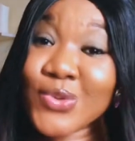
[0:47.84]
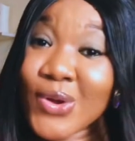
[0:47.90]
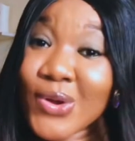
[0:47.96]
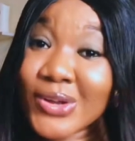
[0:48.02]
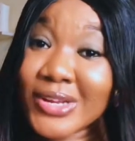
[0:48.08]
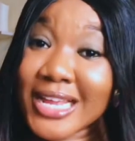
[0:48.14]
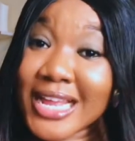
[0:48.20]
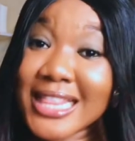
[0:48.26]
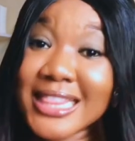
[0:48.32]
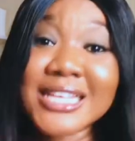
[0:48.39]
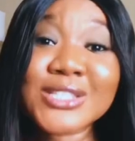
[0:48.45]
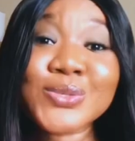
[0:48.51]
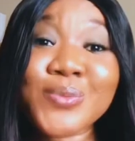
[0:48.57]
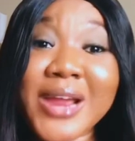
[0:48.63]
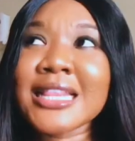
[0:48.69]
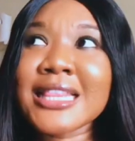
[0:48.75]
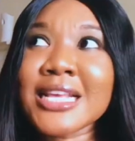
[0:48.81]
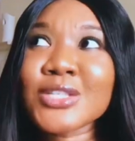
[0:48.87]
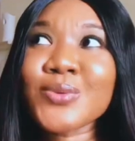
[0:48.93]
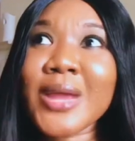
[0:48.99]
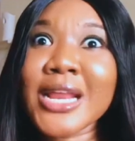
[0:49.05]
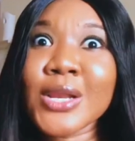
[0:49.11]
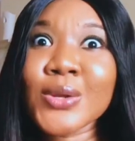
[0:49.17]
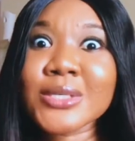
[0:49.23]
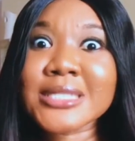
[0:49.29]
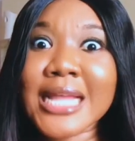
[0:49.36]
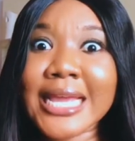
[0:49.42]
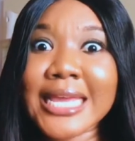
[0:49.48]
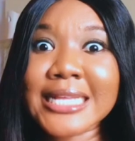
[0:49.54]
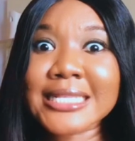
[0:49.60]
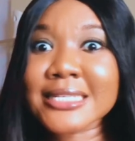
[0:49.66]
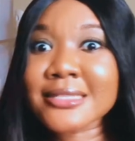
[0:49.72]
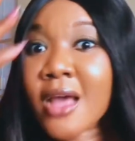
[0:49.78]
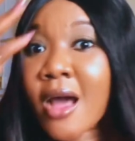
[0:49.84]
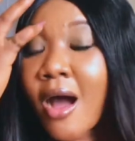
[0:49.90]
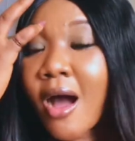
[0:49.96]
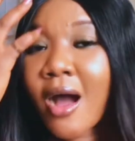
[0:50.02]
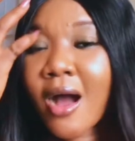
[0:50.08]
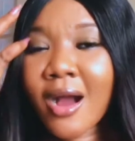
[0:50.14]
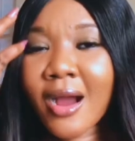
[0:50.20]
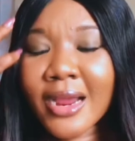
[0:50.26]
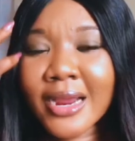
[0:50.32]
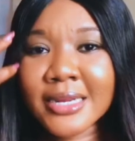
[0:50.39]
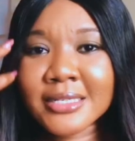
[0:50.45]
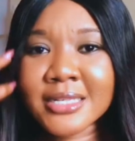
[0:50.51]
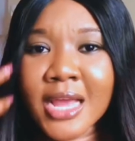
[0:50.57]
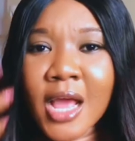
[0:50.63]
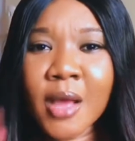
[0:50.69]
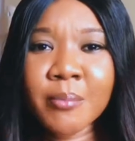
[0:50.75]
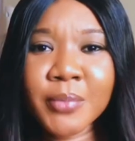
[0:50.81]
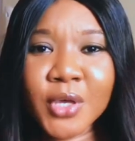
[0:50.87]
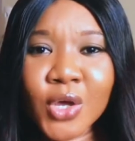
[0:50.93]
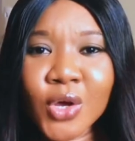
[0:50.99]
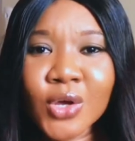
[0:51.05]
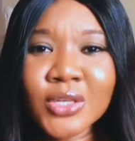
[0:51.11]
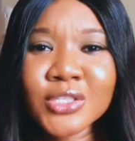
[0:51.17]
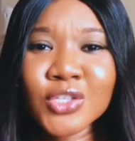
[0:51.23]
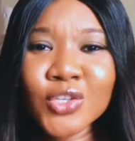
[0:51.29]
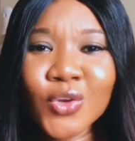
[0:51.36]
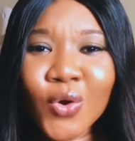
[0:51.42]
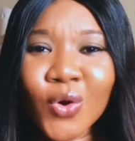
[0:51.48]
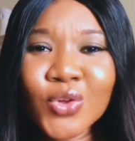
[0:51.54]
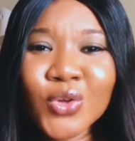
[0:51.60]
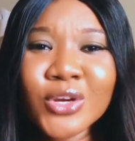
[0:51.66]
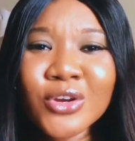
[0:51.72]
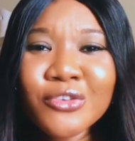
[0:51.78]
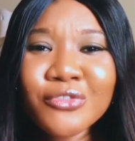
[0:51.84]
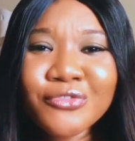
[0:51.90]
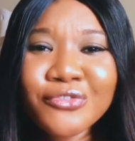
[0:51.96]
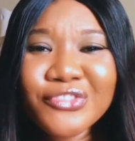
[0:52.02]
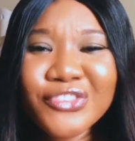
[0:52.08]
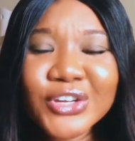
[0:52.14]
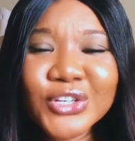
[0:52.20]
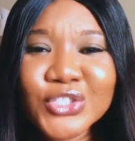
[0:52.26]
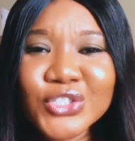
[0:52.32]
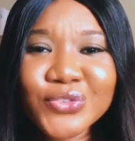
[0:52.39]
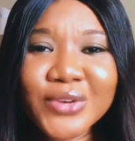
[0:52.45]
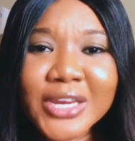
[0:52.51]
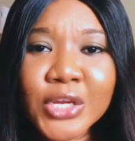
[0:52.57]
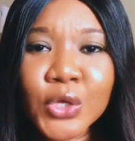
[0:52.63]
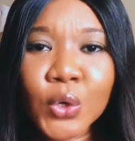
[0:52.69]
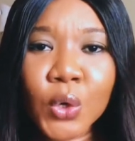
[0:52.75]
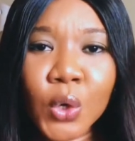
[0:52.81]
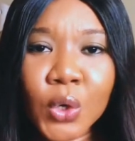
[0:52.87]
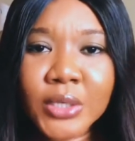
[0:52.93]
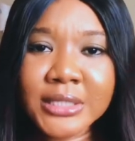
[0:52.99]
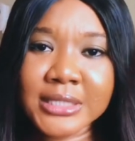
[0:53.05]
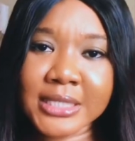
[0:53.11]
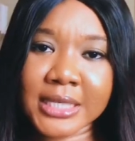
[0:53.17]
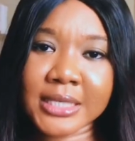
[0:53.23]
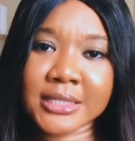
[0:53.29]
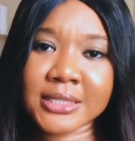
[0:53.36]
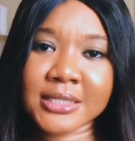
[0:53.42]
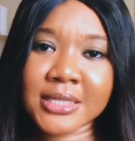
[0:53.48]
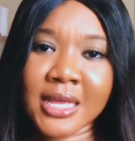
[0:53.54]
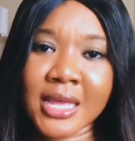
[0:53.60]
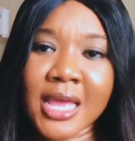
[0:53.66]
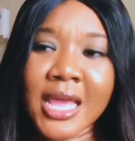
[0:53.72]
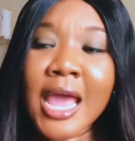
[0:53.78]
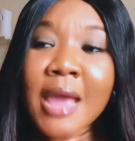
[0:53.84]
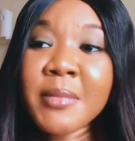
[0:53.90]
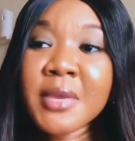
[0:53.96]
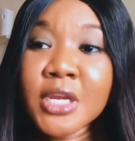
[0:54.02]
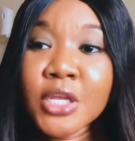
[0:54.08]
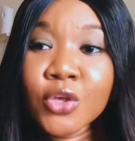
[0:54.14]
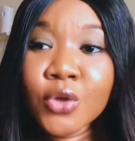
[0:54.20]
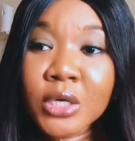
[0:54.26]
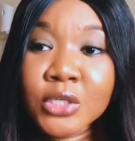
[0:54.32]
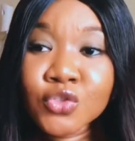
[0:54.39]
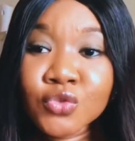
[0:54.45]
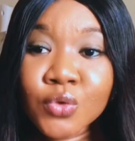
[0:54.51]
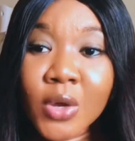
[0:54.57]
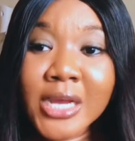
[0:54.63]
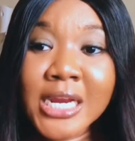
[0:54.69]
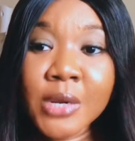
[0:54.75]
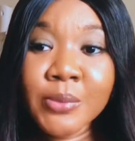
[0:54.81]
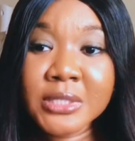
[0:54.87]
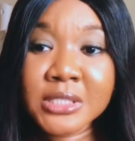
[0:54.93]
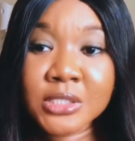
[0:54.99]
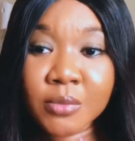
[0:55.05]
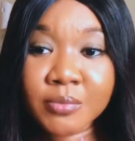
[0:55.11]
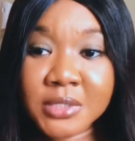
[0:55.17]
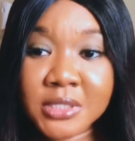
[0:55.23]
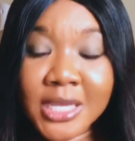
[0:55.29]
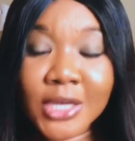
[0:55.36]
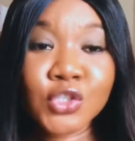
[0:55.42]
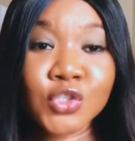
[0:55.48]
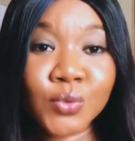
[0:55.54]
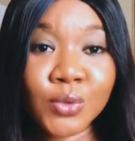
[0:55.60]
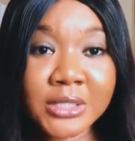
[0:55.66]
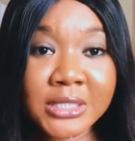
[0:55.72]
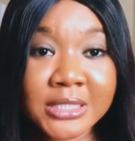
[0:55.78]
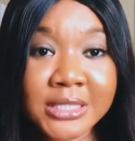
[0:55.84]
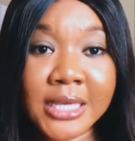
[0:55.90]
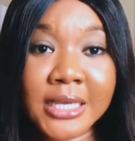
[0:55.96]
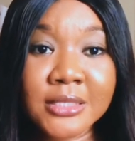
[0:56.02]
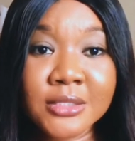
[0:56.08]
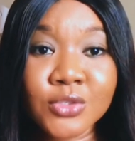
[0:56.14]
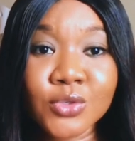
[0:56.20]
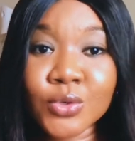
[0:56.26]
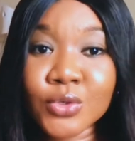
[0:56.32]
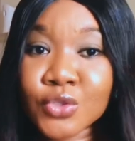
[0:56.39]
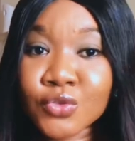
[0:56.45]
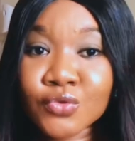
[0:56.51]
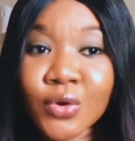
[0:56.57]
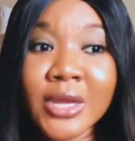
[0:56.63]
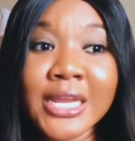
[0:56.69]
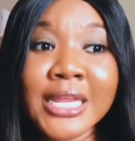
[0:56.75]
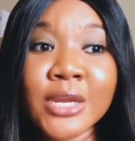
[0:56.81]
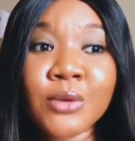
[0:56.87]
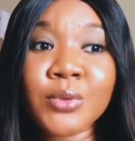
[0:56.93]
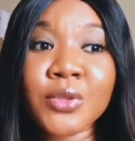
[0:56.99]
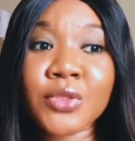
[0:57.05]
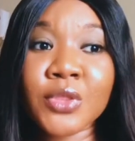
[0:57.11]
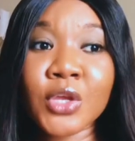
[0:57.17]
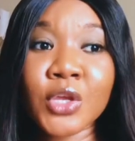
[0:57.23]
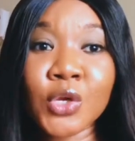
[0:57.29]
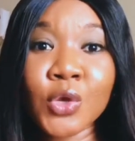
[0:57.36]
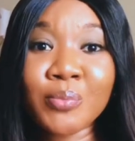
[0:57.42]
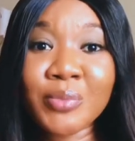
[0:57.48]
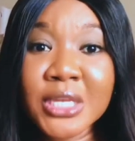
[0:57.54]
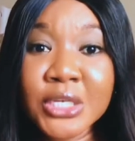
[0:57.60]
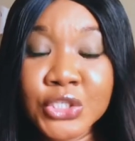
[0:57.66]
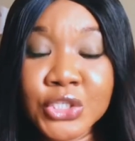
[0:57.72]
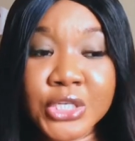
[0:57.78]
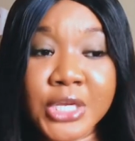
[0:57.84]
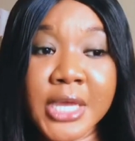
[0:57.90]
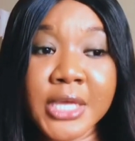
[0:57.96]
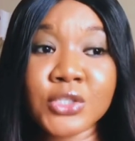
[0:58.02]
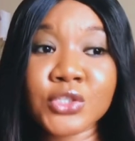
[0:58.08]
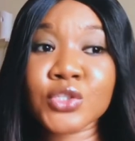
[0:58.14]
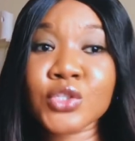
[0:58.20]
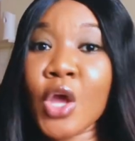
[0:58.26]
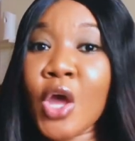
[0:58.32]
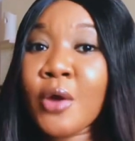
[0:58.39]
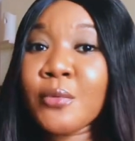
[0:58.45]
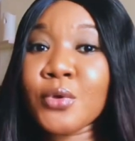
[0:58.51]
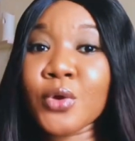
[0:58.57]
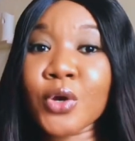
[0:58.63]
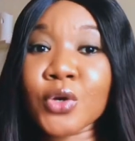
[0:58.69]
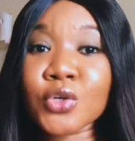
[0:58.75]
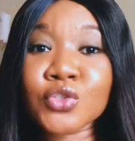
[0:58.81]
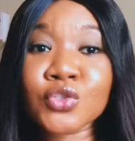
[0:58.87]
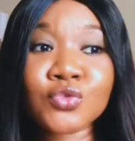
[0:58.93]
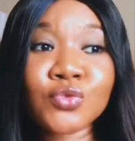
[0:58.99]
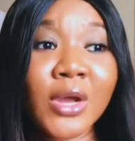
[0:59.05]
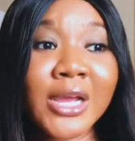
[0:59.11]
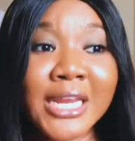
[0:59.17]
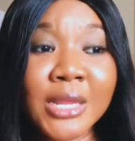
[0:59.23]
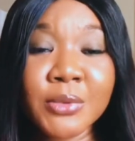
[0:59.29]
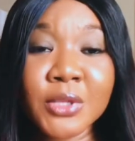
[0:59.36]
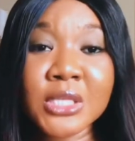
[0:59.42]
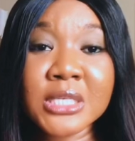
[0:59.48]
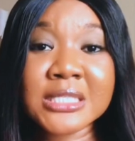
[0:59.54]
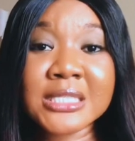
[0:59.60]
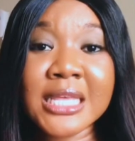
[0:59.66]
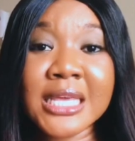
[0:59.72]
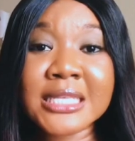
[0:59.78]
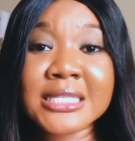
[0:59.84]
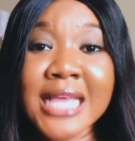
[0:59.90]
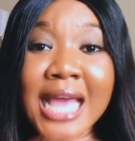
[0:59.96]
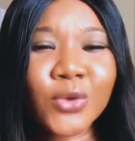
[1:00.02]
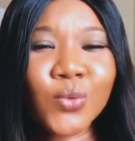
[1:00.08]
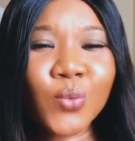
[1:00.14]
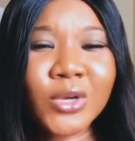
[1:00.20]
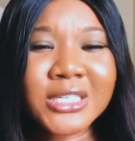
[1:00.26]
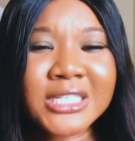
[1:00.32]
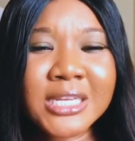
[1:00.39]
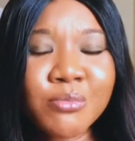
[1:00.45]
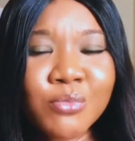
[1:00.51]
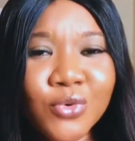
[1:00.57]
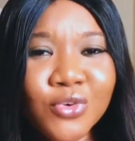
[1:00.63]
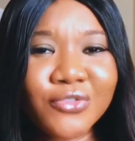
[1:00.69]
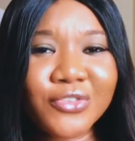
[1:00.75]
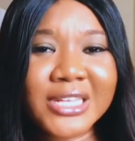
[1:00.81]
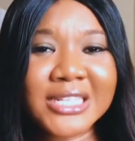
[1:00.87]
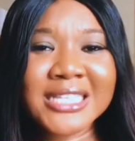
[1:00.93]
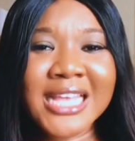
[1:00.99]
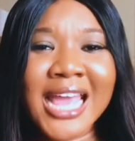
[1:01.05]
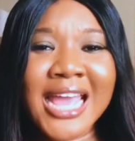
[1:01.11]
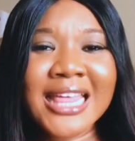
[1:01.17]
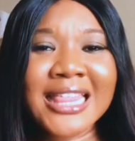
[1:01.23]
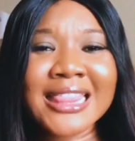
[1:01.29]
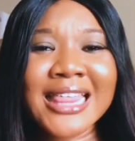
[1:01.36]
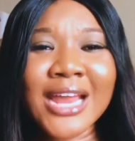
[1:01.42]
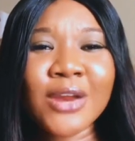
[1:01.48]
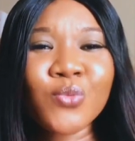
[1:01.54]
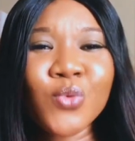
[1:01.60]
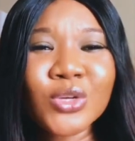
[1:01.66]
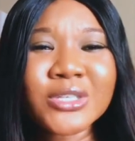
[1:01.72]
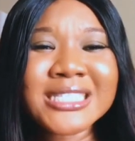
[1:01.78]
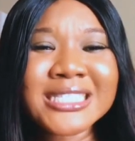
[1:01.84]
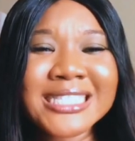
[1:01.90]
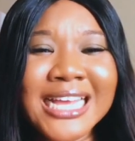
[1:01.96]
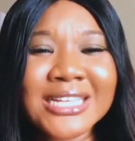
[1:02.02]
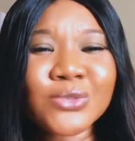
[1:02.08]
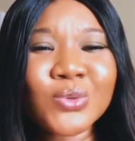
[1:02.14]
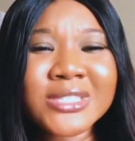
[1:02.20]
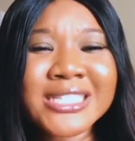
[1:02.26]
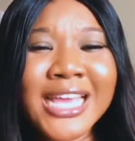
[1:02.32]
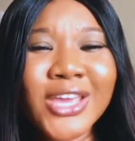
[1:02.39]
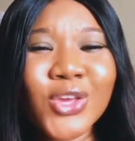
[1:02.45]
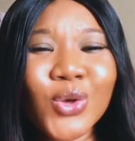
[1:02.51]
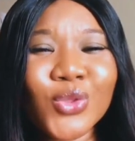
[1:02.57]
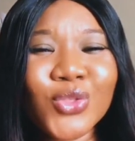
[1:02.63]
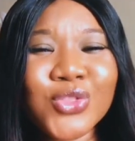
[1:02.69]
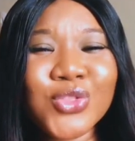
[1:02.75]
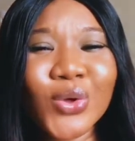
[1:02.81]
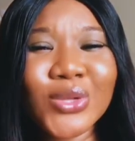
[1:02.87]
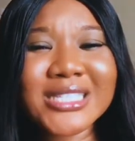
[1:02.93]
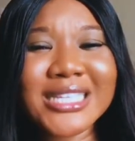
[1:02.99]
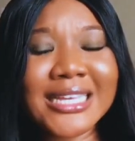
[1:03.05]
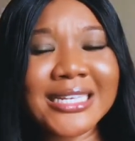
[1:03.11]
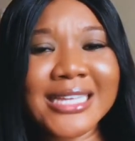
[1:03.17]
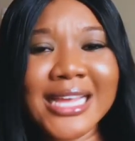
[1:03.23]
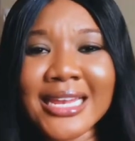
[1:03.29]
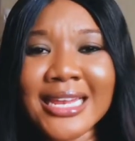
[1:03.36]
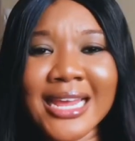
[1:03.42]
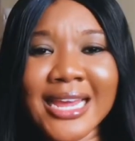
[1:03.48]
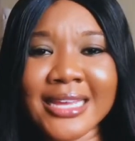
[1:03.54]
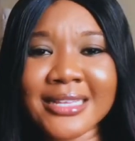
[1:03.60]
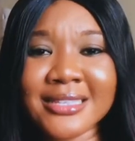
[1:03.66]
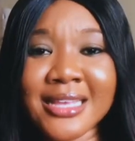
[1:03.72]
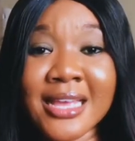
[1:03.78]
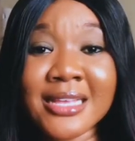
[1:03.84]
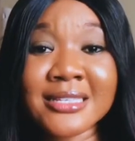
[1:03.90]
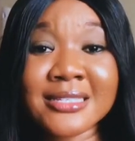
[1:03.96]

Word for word: It's wrong. That's why it looks like it is hard, because you're you're not filtering your content. I mean, you're struggling with some sexual sins. You're struggling with, you know, being chased. You're struggling with these things. You're watching movies that would that would take your thoughts in that light.